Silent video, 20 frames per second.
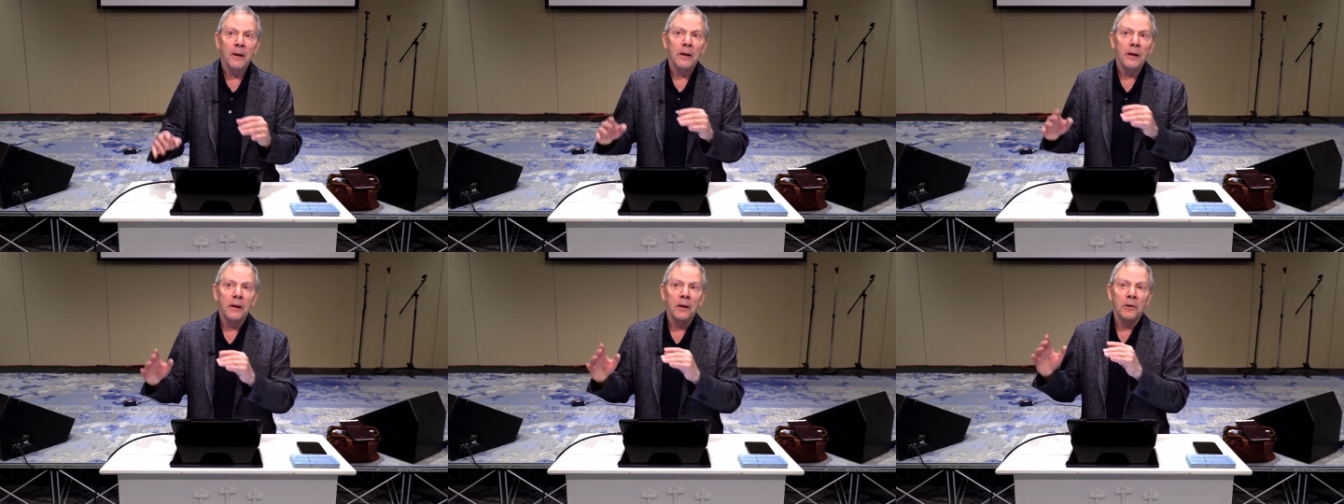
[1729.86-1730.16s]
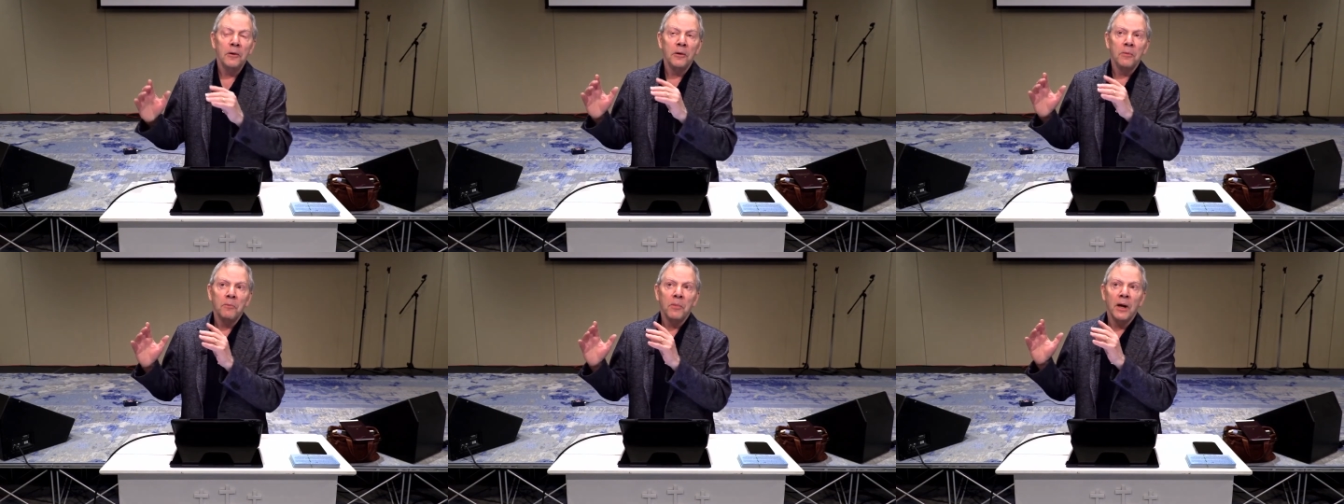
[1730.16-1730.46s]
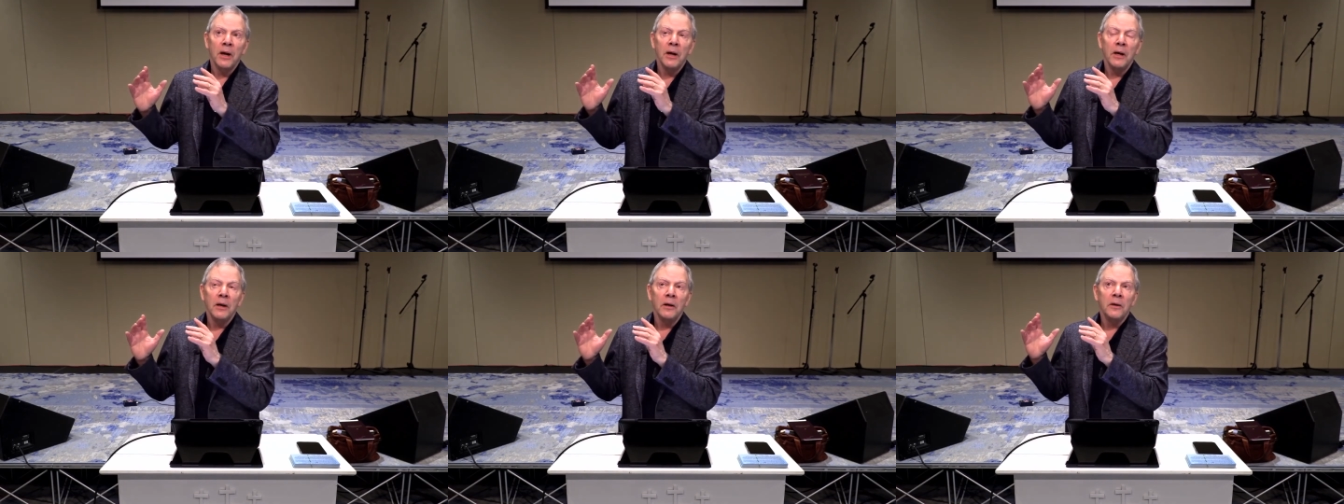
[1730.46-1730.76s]
is
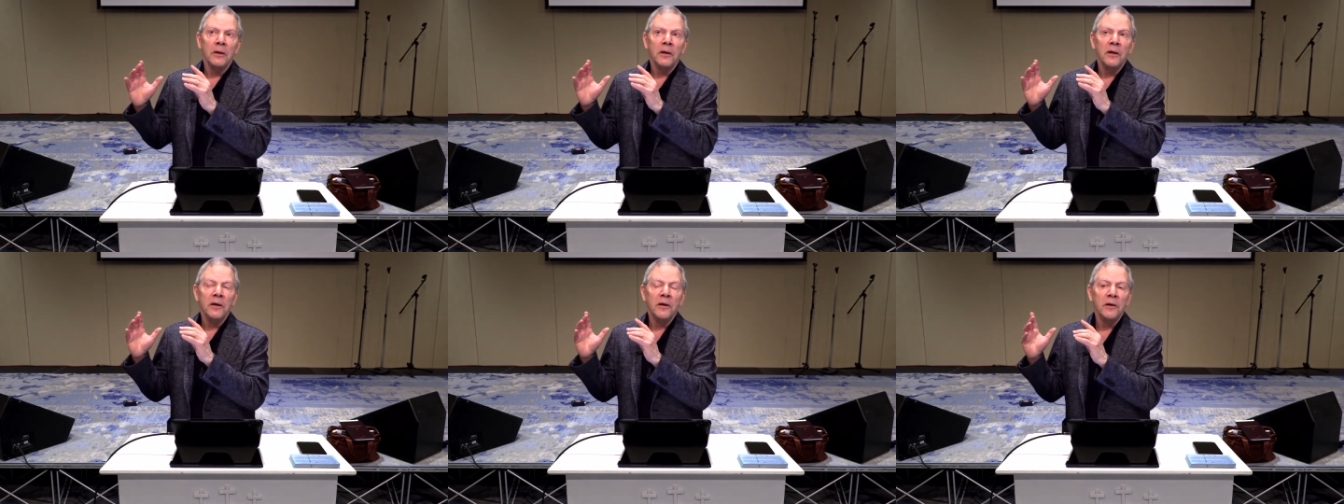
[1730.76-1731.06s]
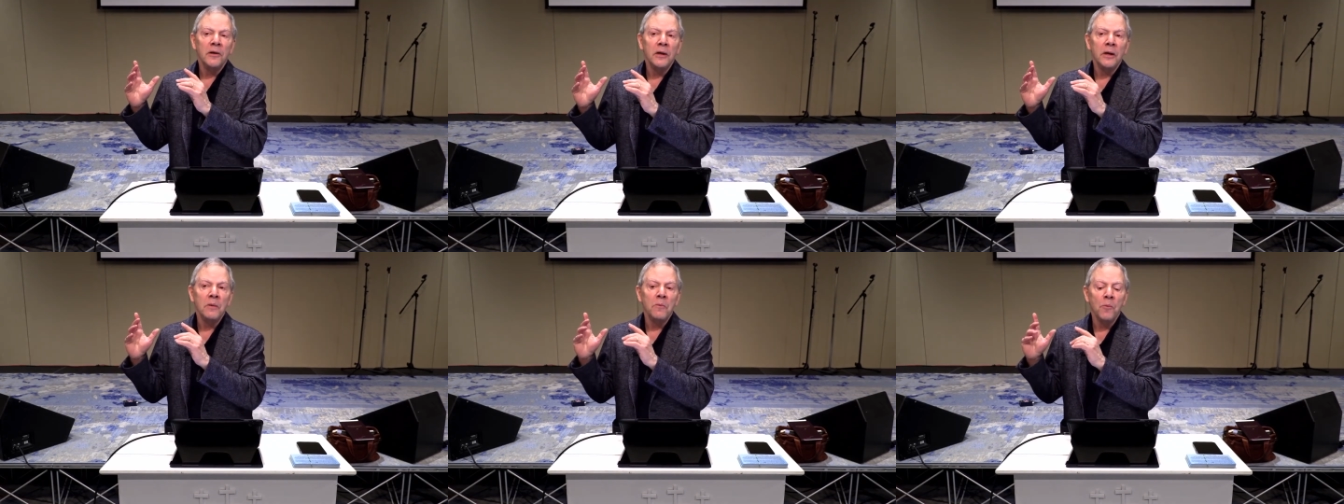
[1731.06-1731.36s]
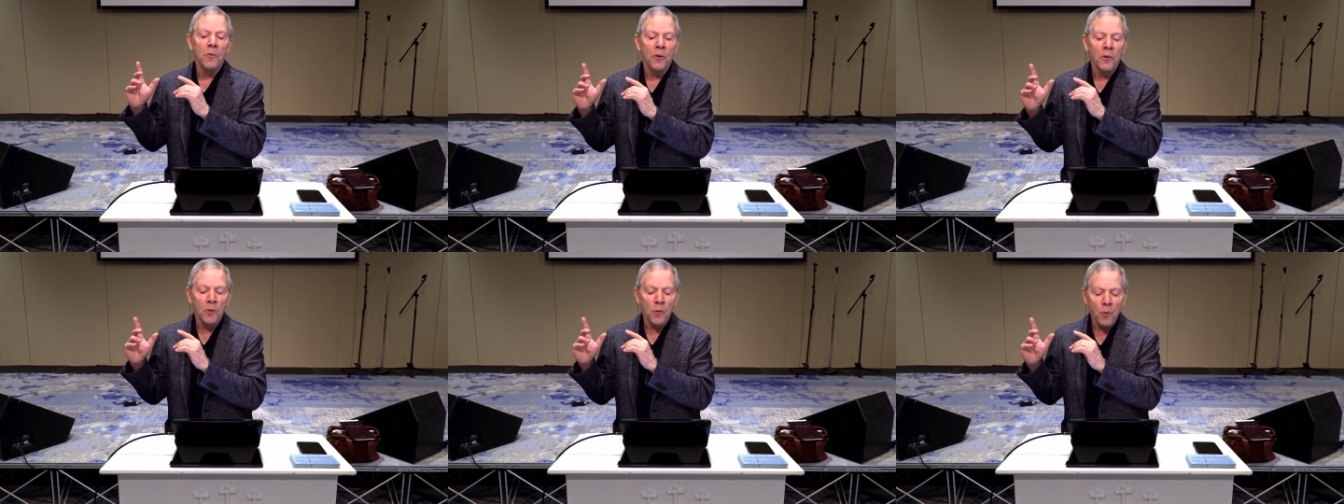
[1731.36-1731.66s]
by listening
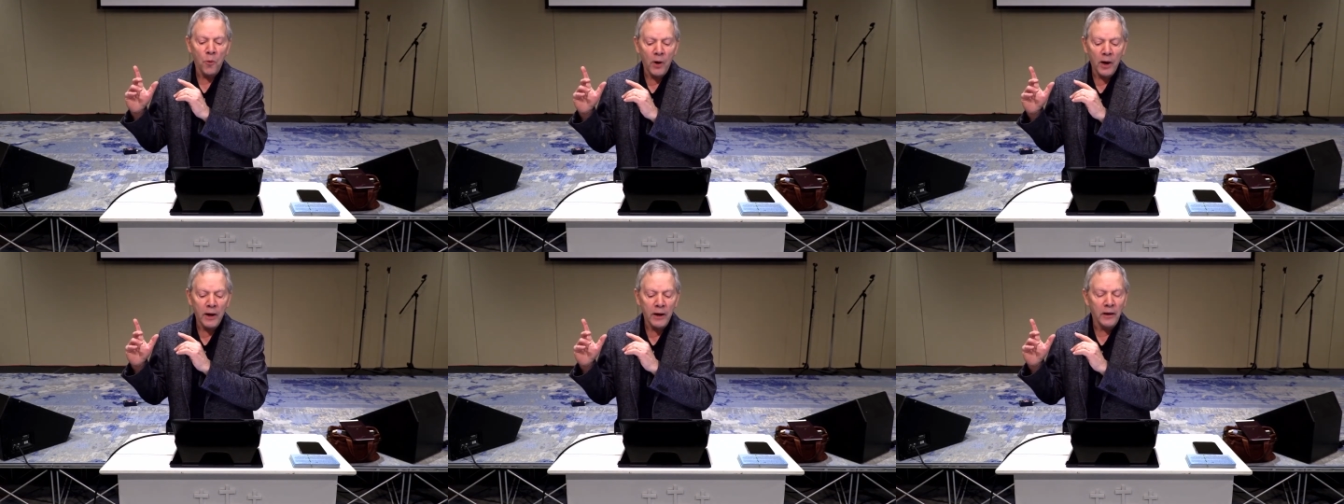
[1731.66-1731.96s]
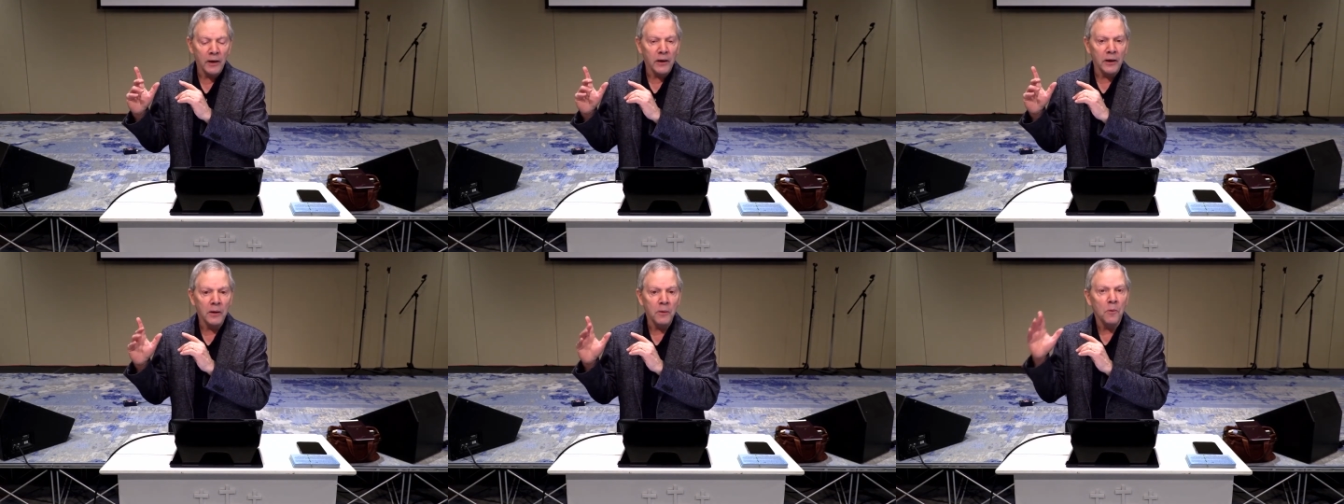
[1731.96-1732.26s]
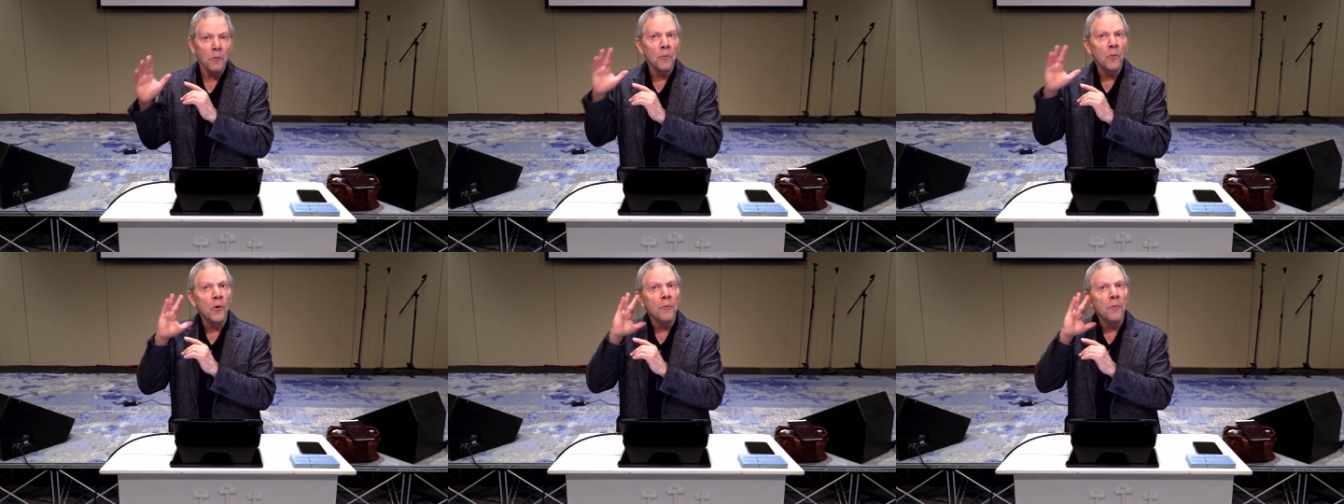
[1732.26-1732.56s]
more quietly or
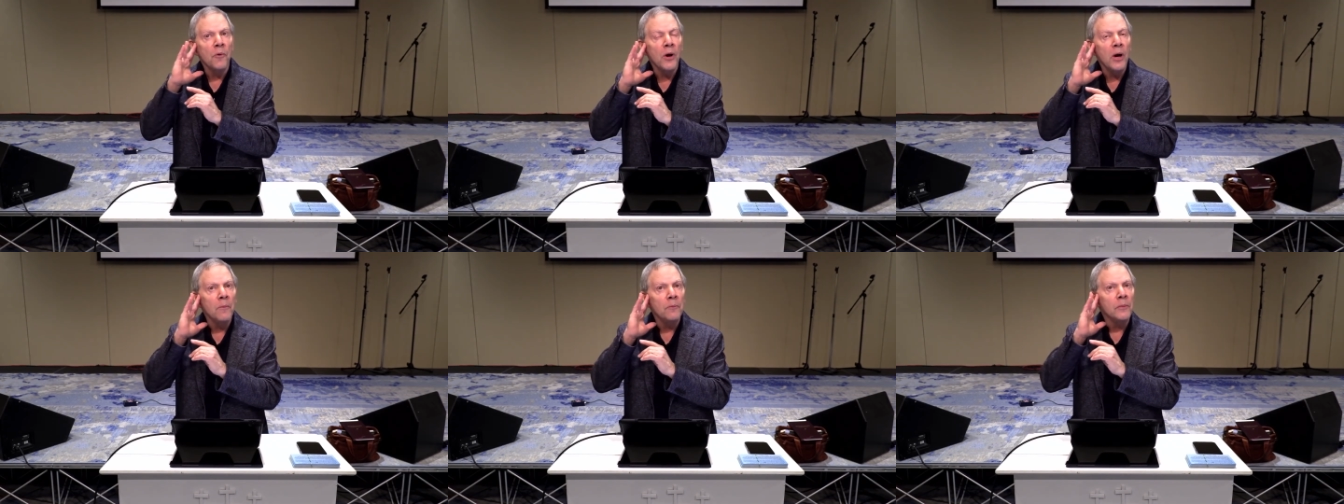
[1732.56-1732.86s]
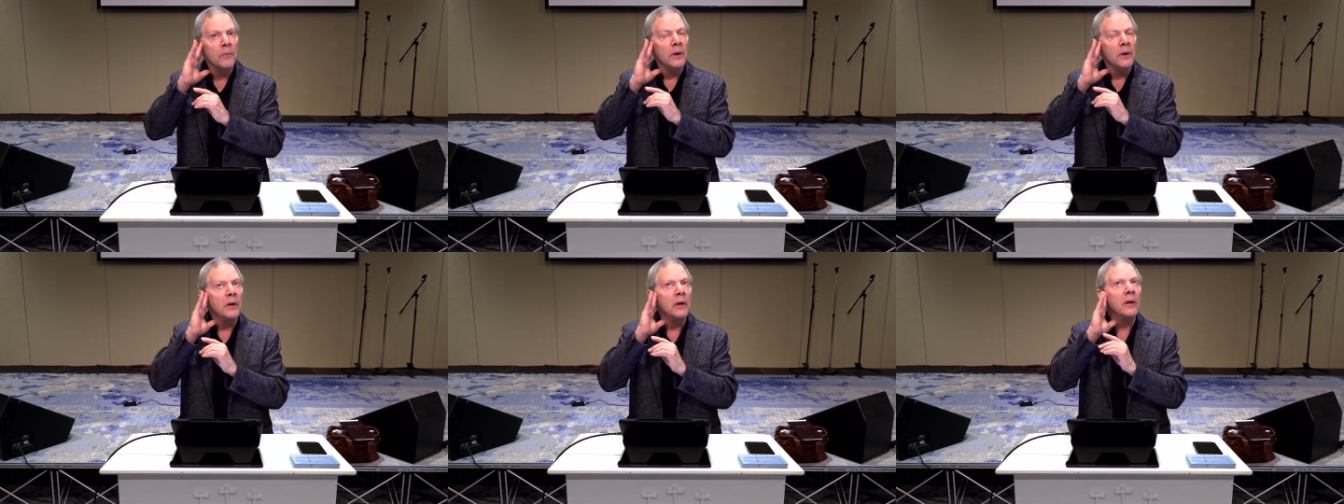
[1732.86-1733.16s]
more promptly